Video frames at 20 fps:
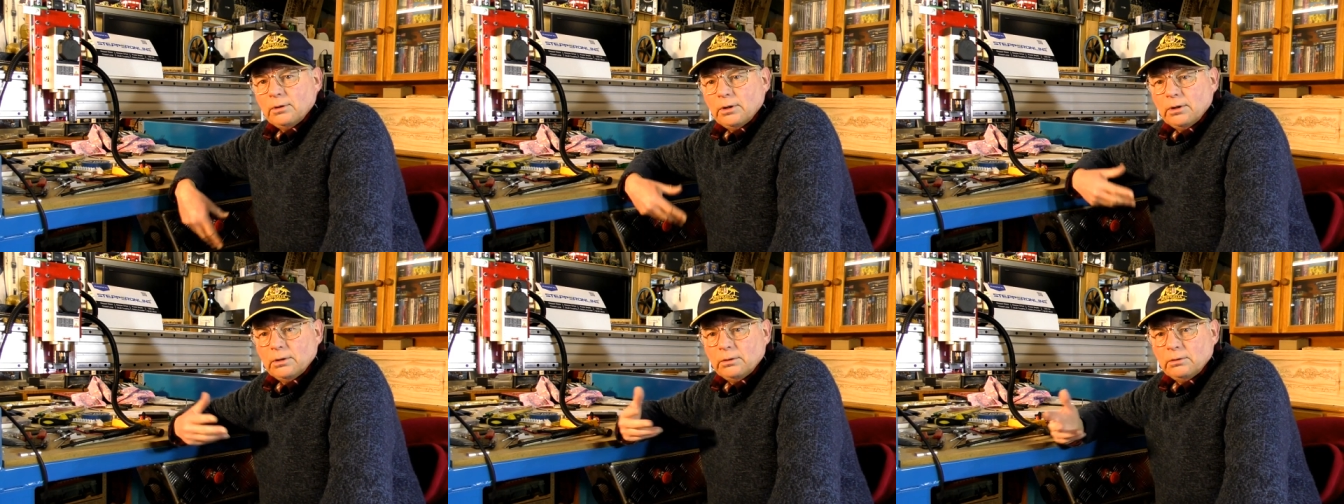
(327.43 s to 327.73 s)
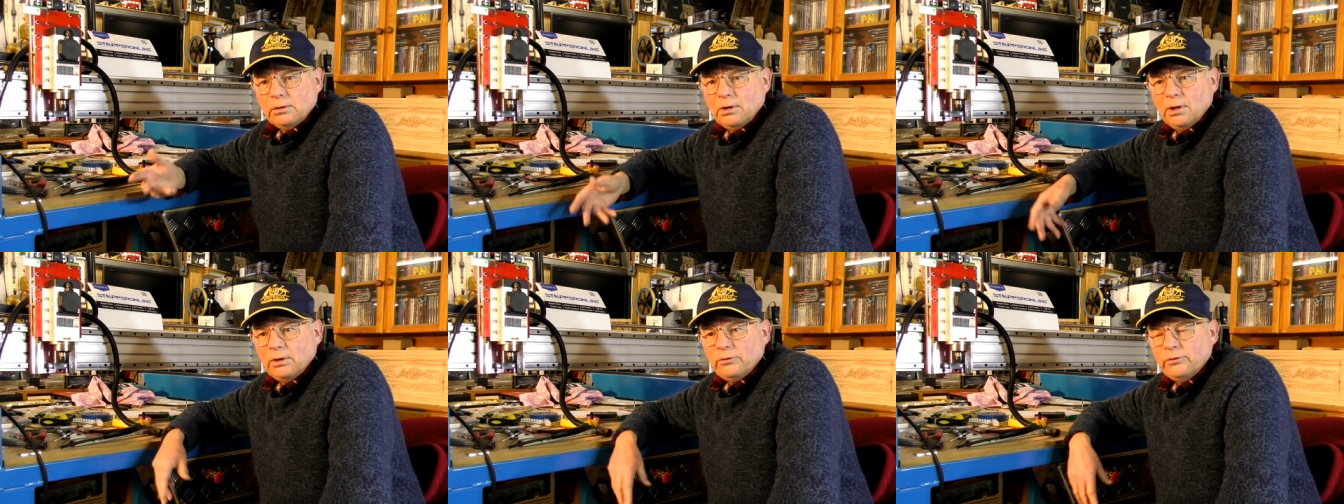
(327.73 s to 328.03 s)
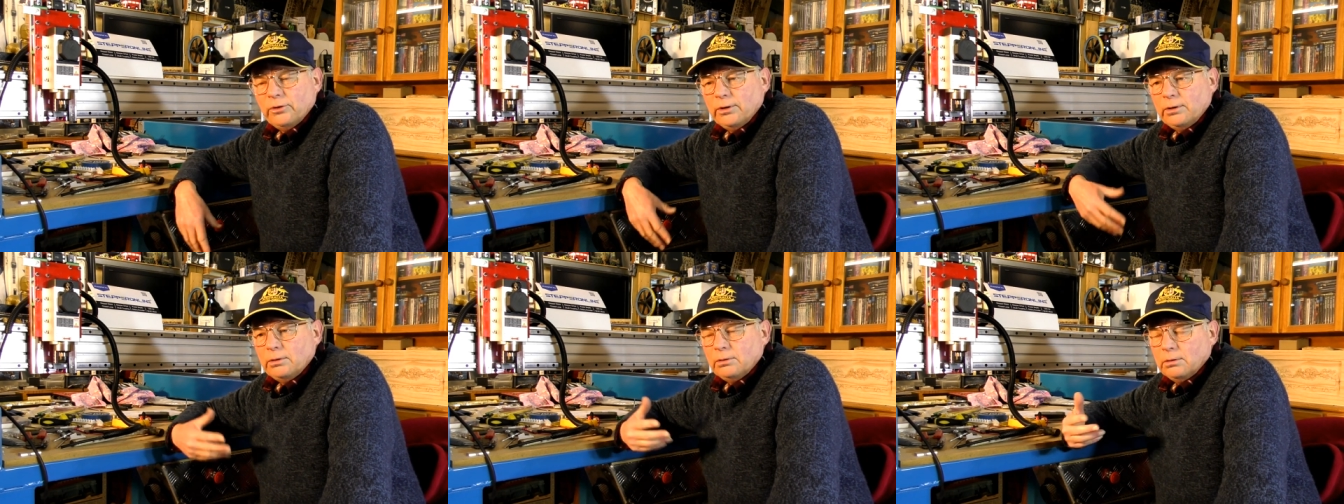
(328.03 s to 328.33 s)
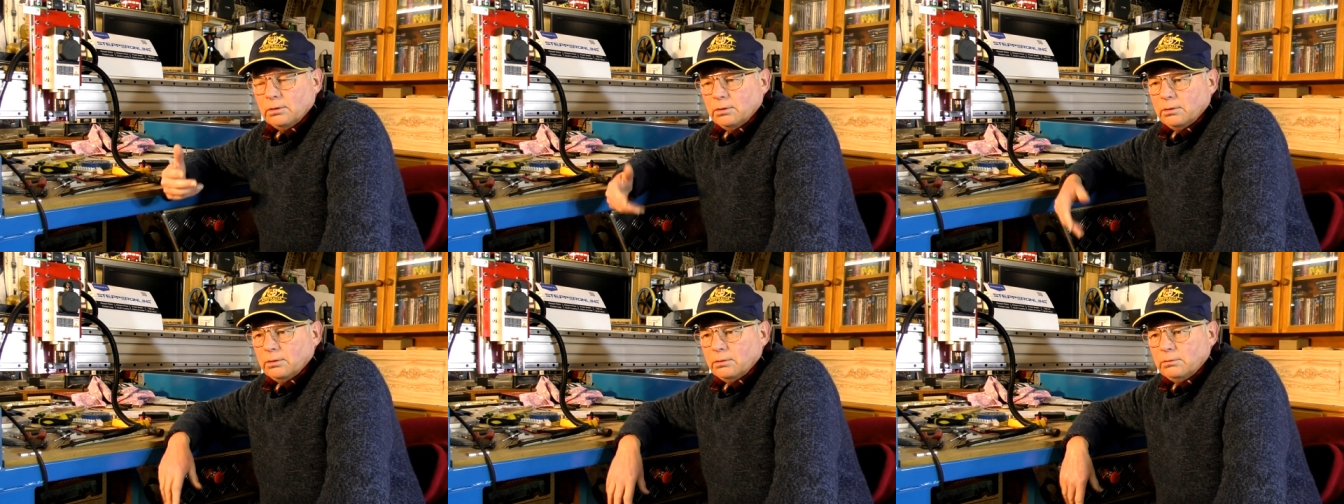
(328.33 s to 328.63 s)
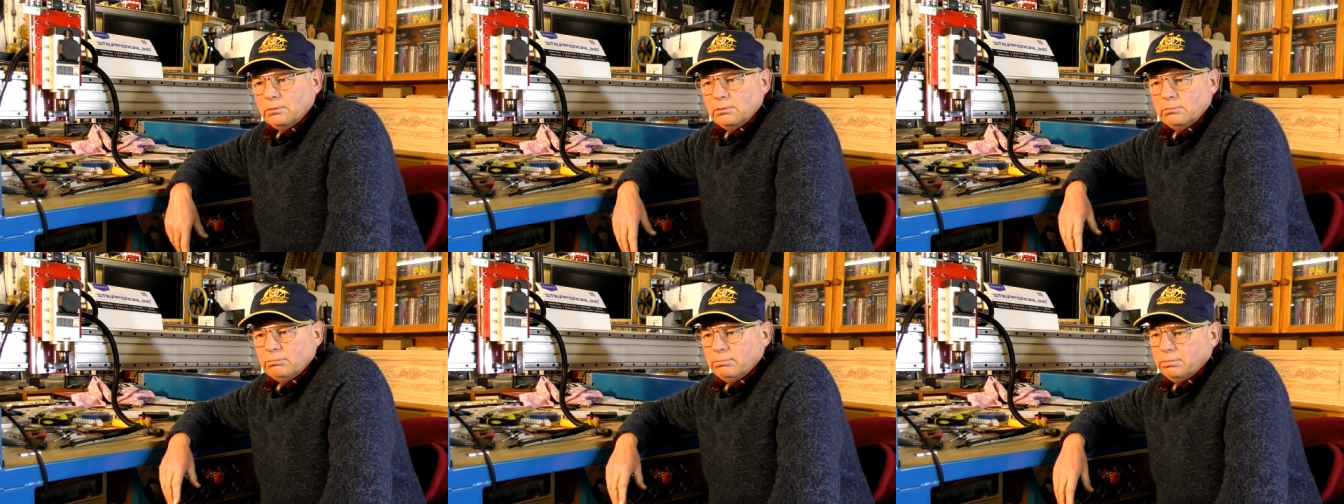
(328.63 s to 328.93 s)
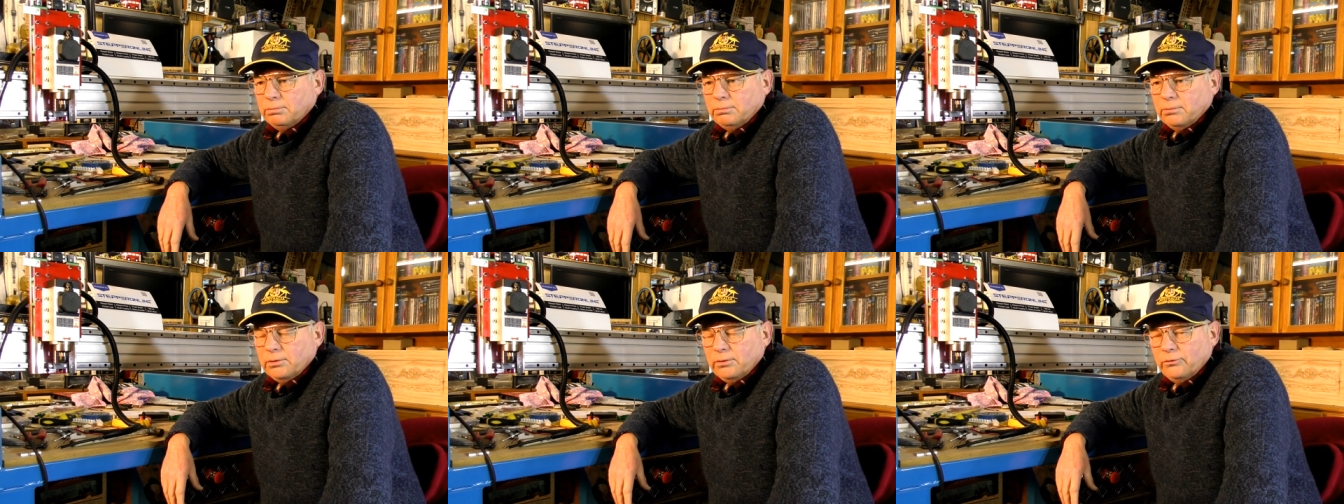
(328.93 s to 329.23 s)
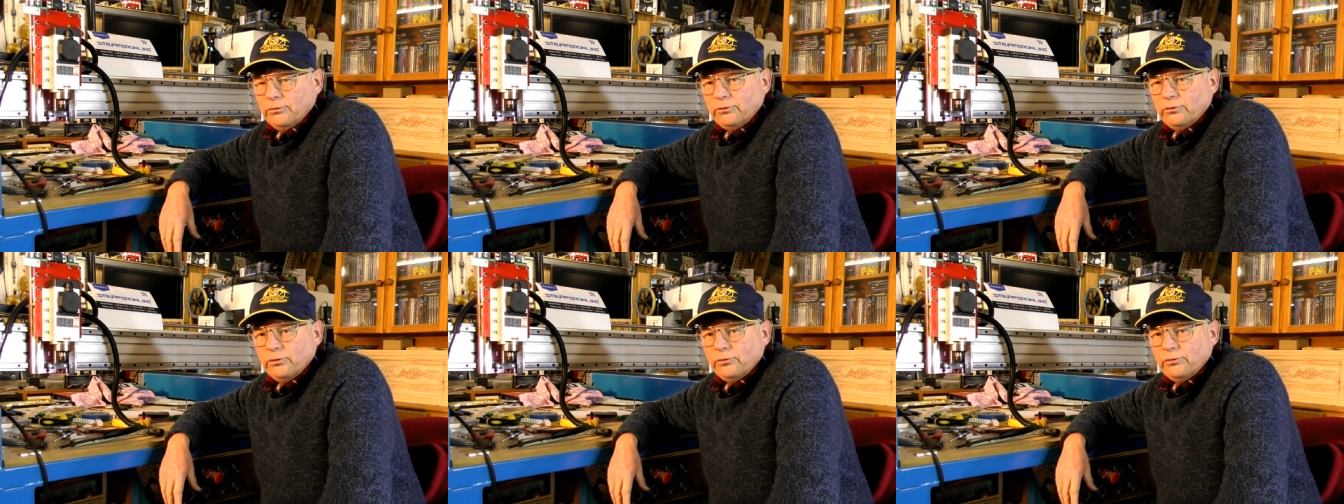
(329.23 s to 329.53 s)
and cutting uh,
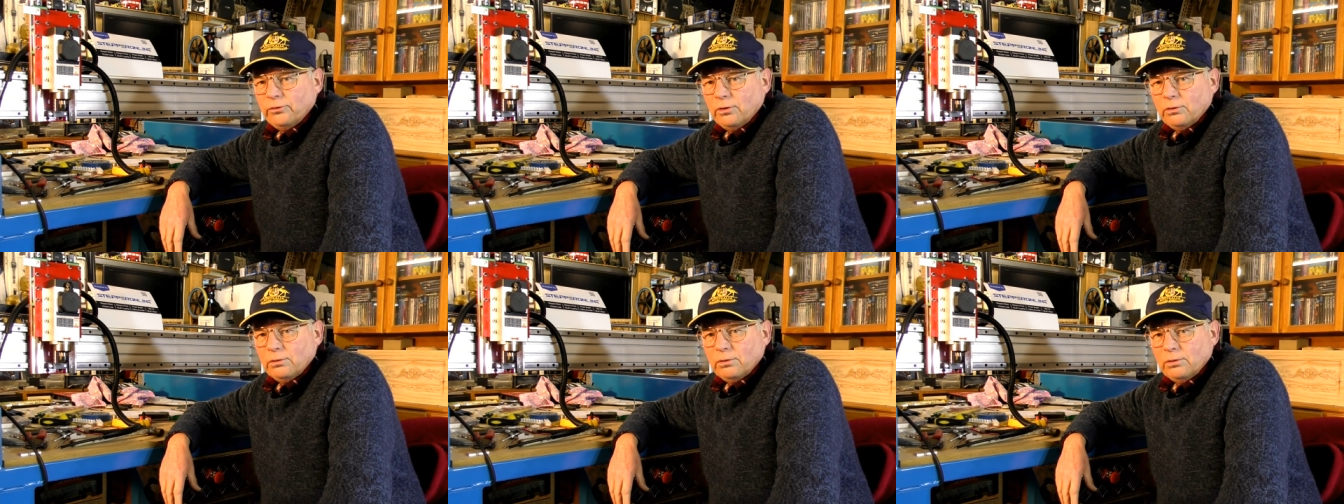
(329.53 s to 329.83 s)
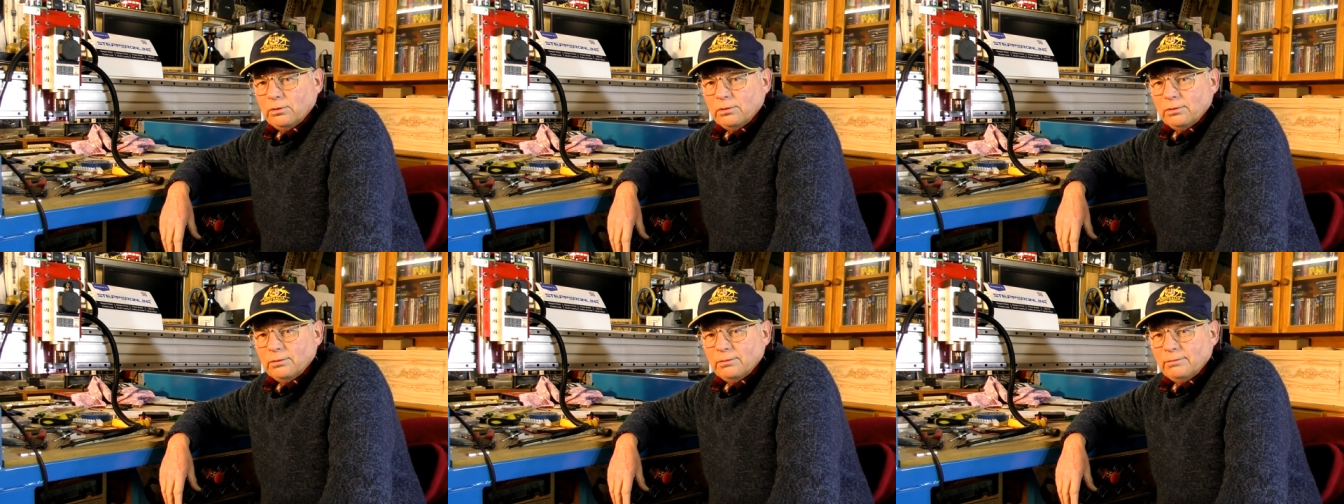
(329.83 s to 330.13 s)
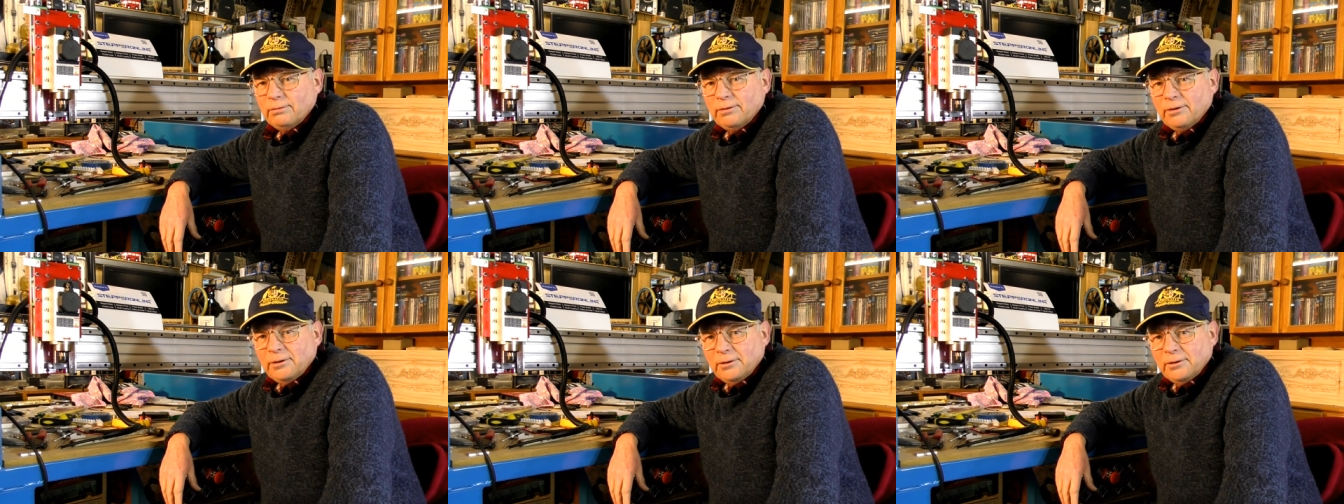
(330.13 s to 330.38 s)
it's just not going to